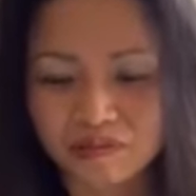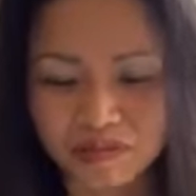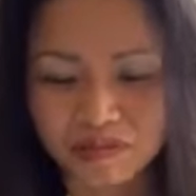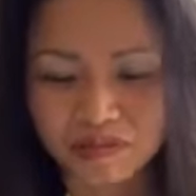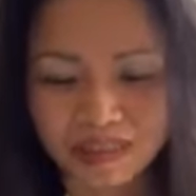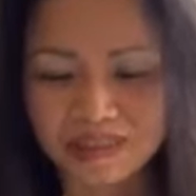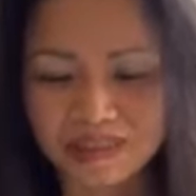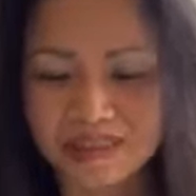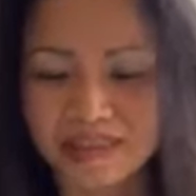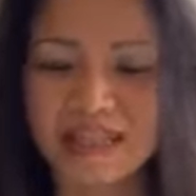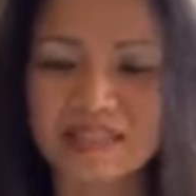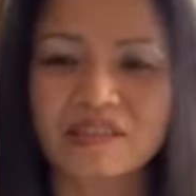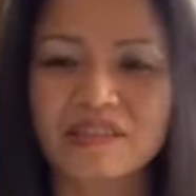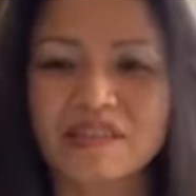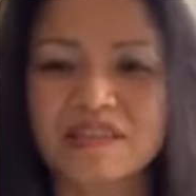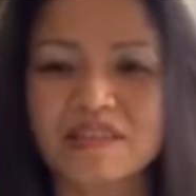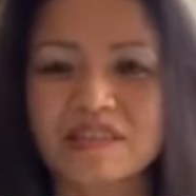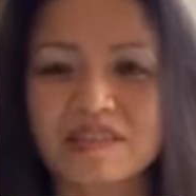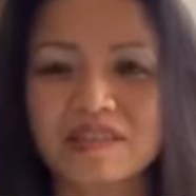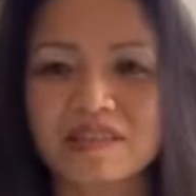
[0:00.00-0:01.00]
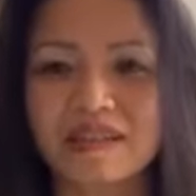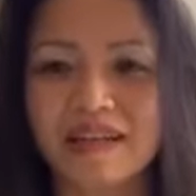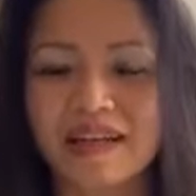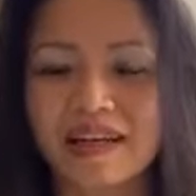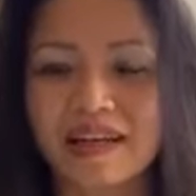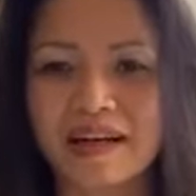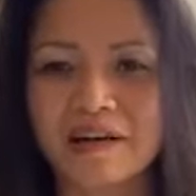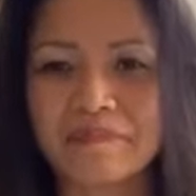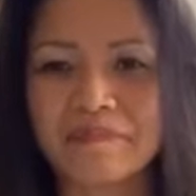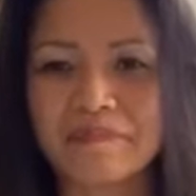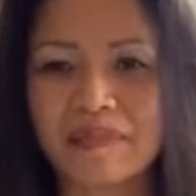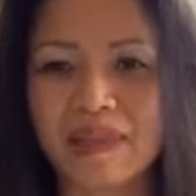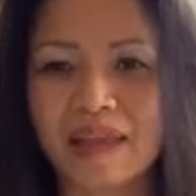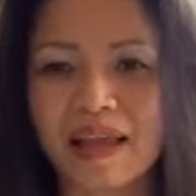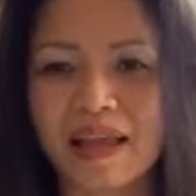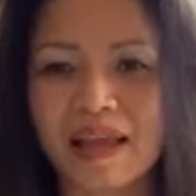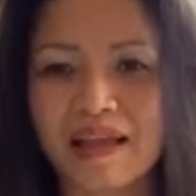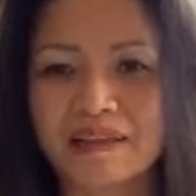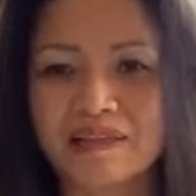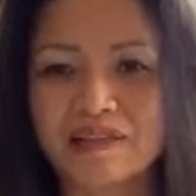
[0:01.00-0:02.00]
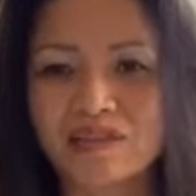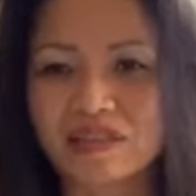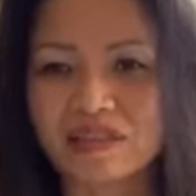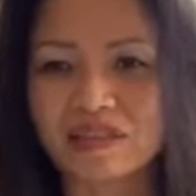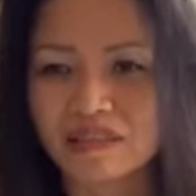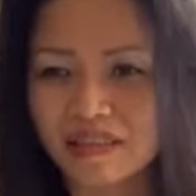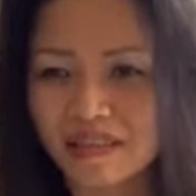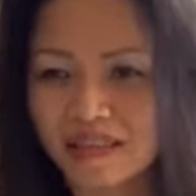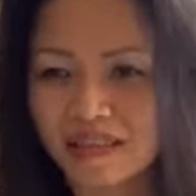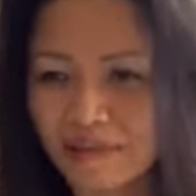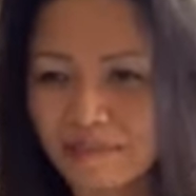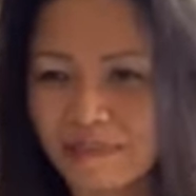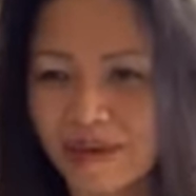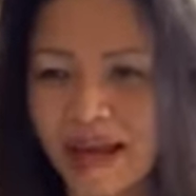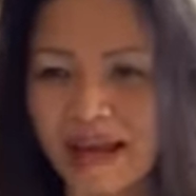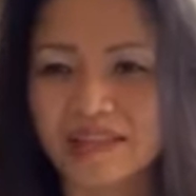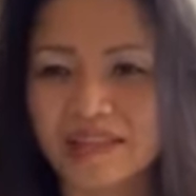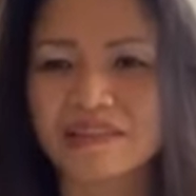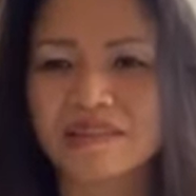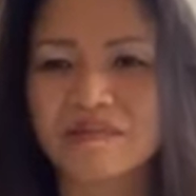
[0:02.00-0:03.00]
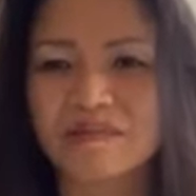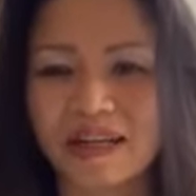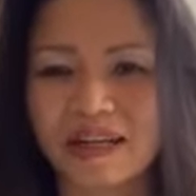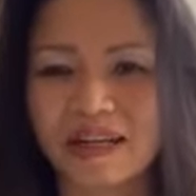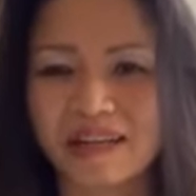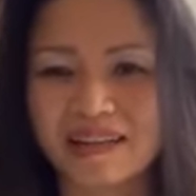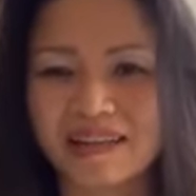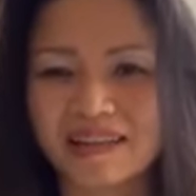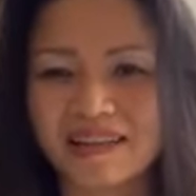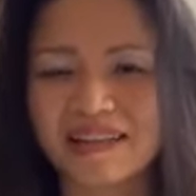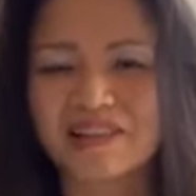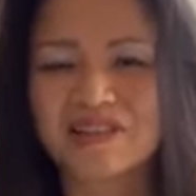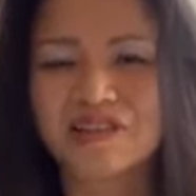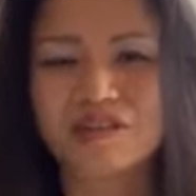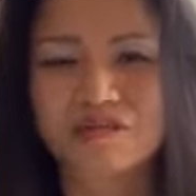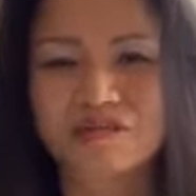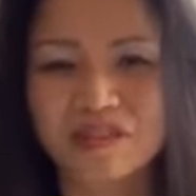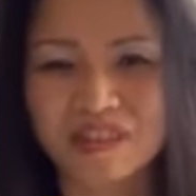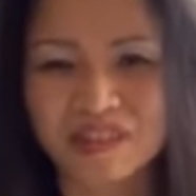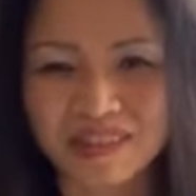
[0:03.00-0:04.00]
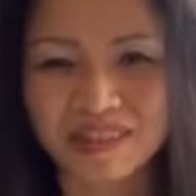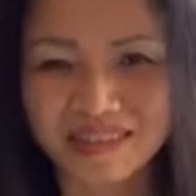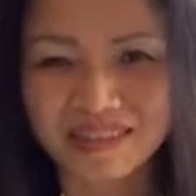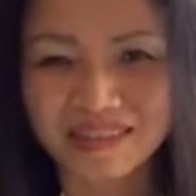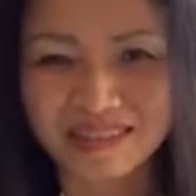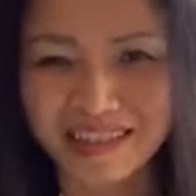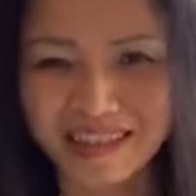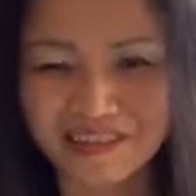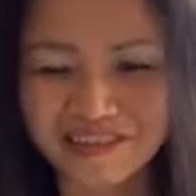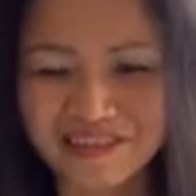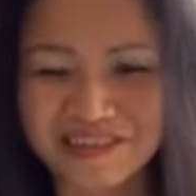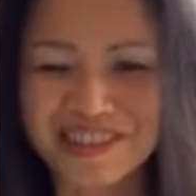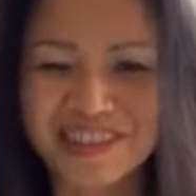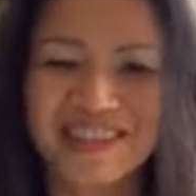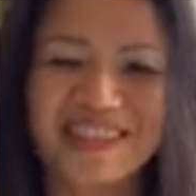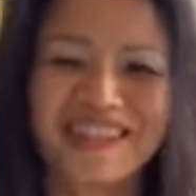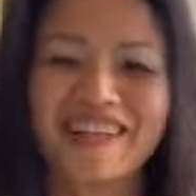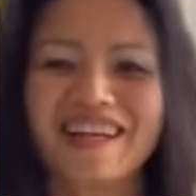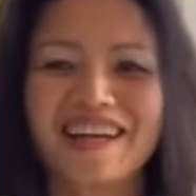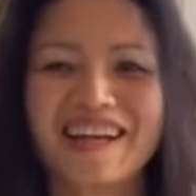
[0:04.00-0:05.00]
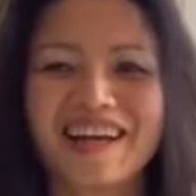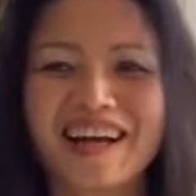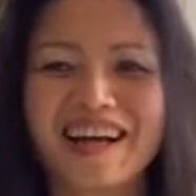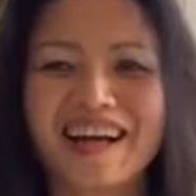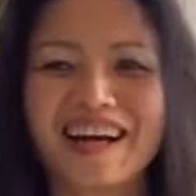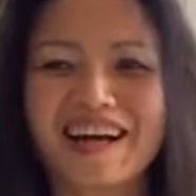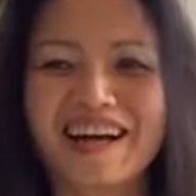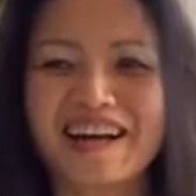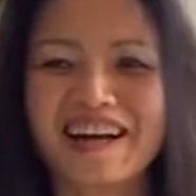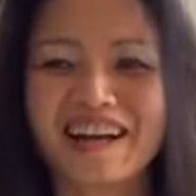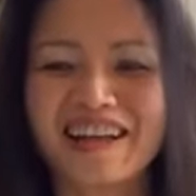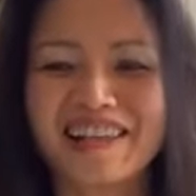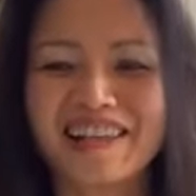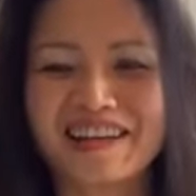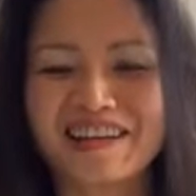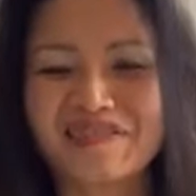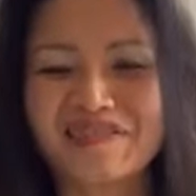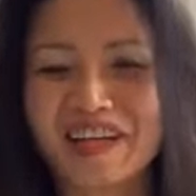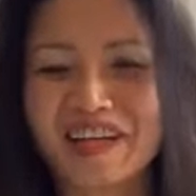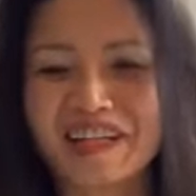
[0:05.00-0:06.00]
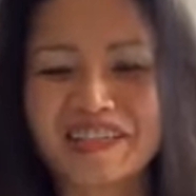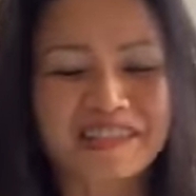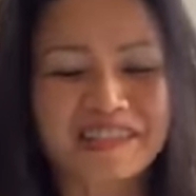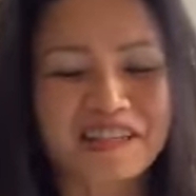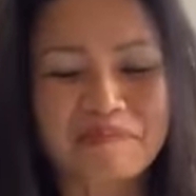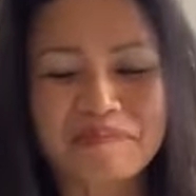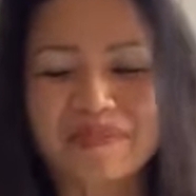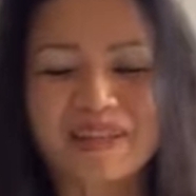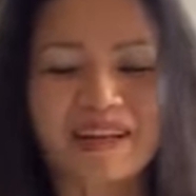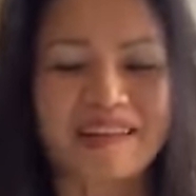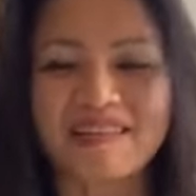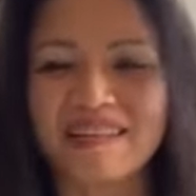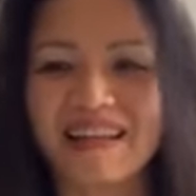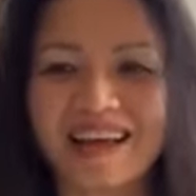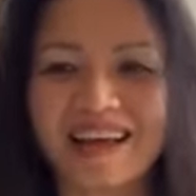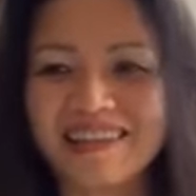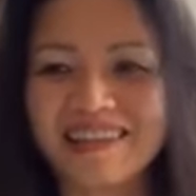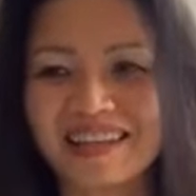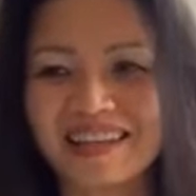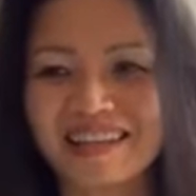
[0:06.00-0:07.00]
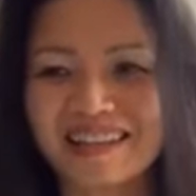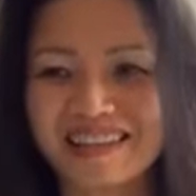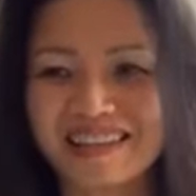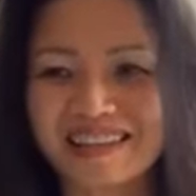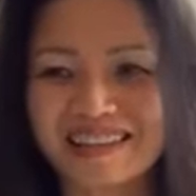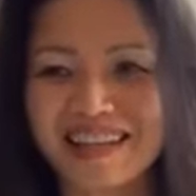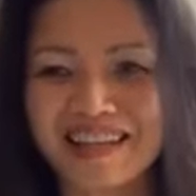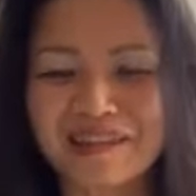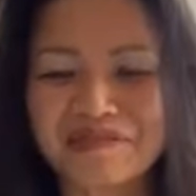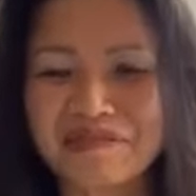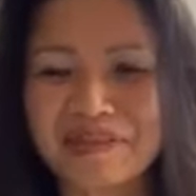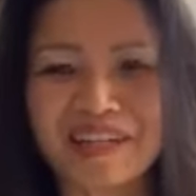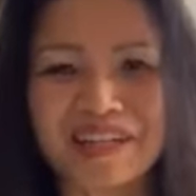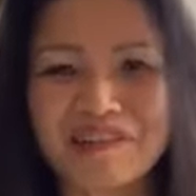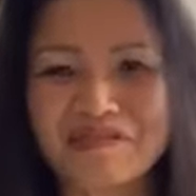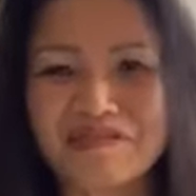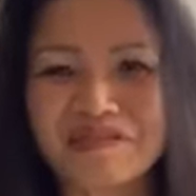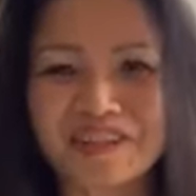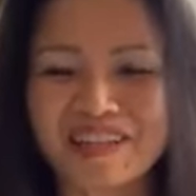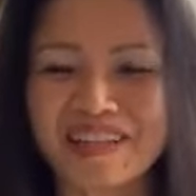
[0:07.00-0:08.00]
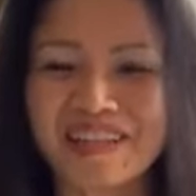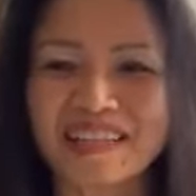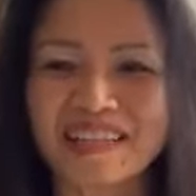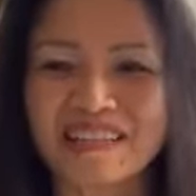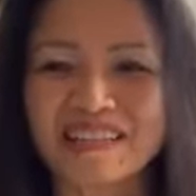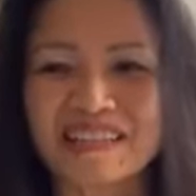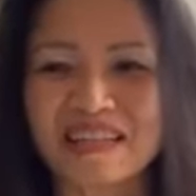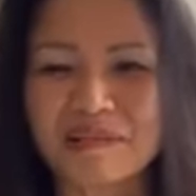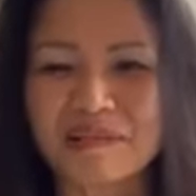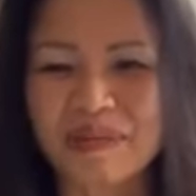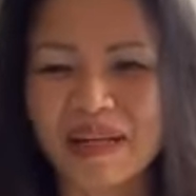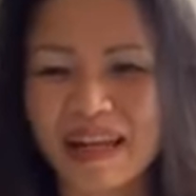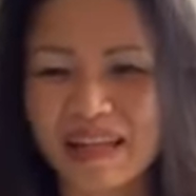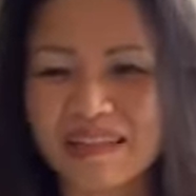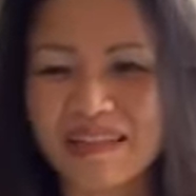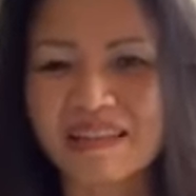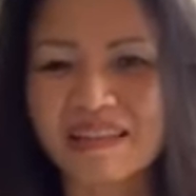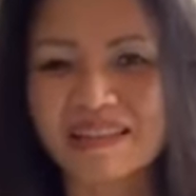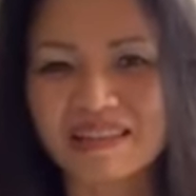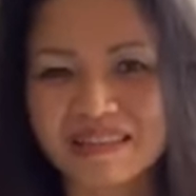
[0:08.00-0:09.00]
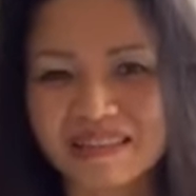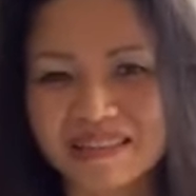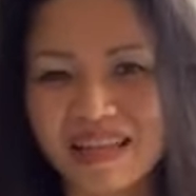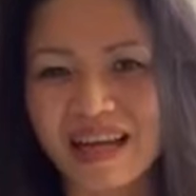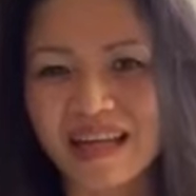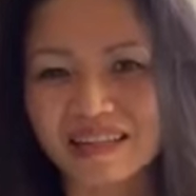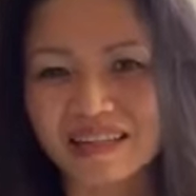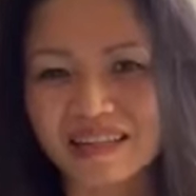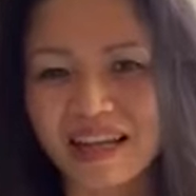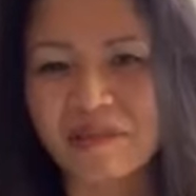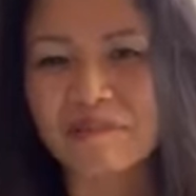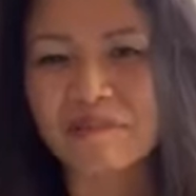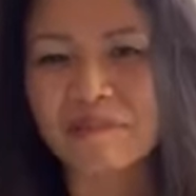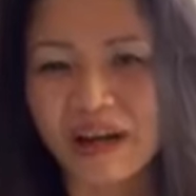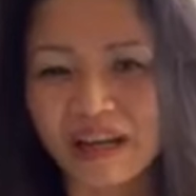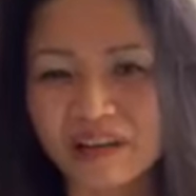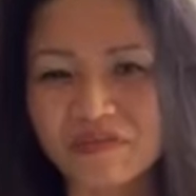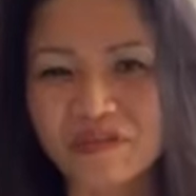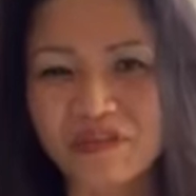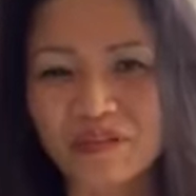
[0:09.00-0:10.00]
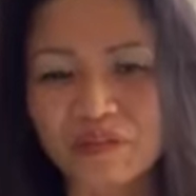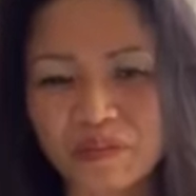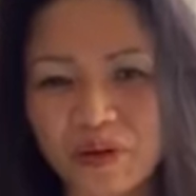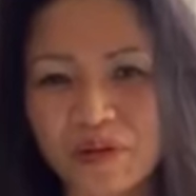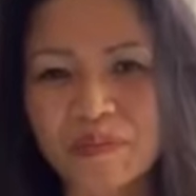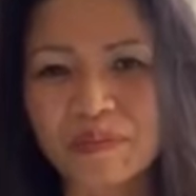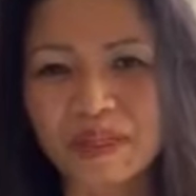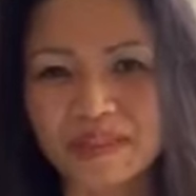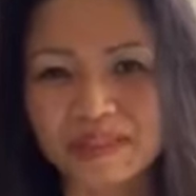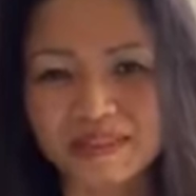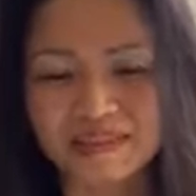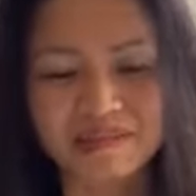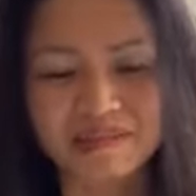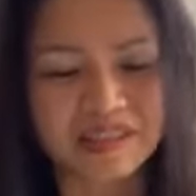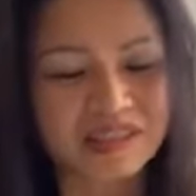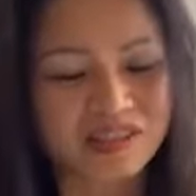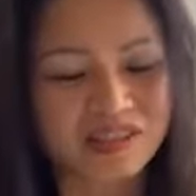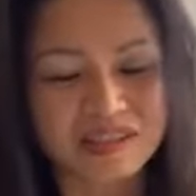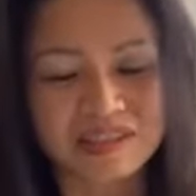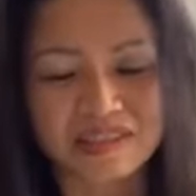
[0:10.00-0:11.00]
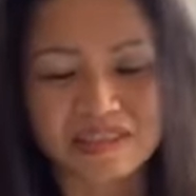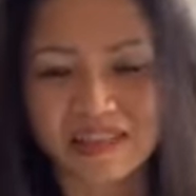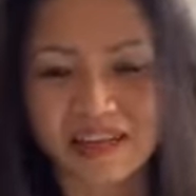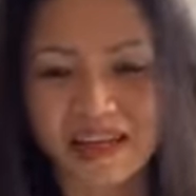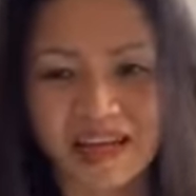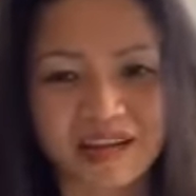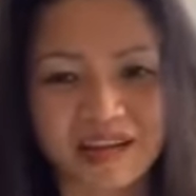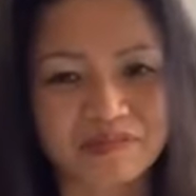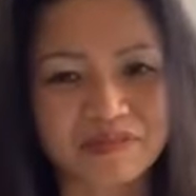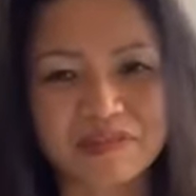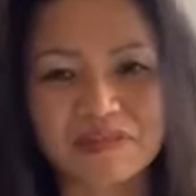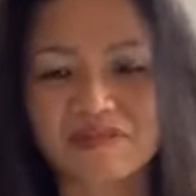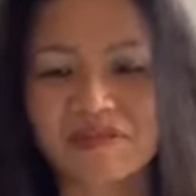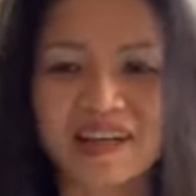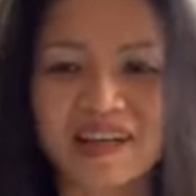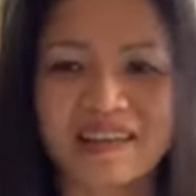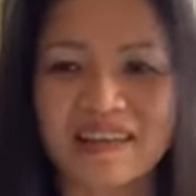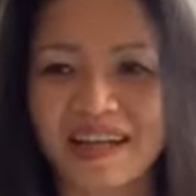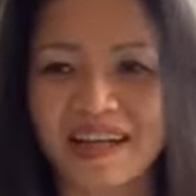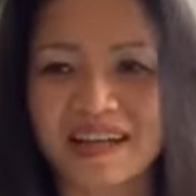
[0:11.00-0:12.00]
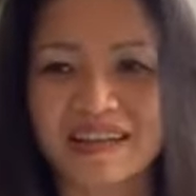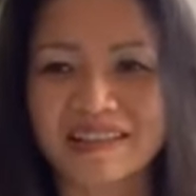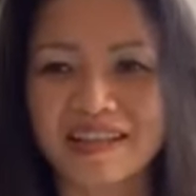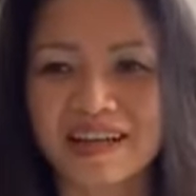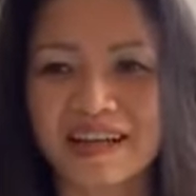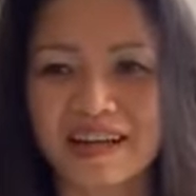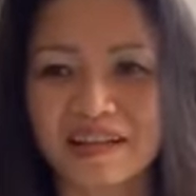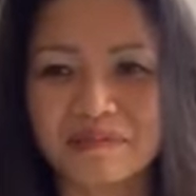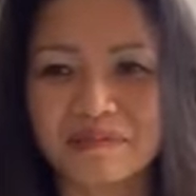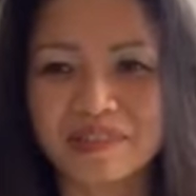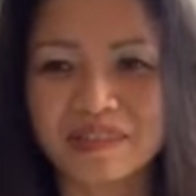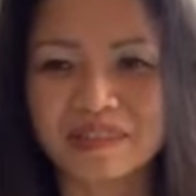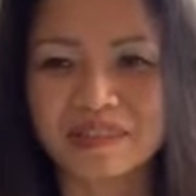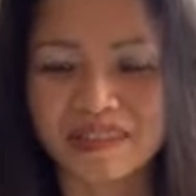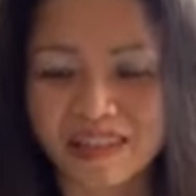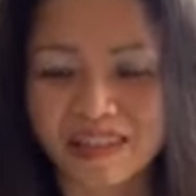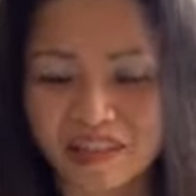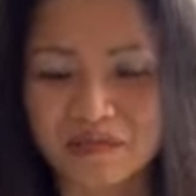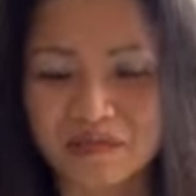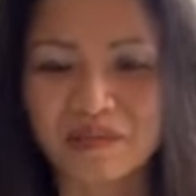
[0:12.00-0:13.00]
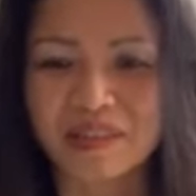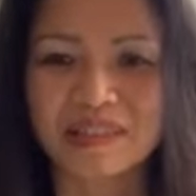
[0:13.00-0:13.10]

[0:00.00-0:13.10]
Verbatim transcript: recenter um, and just get back to my introverted self. Uh, and then once I'm done that, then, then I'm ready for the next thing. But I think it's that, that mindful moment. I just have to find that time to kind of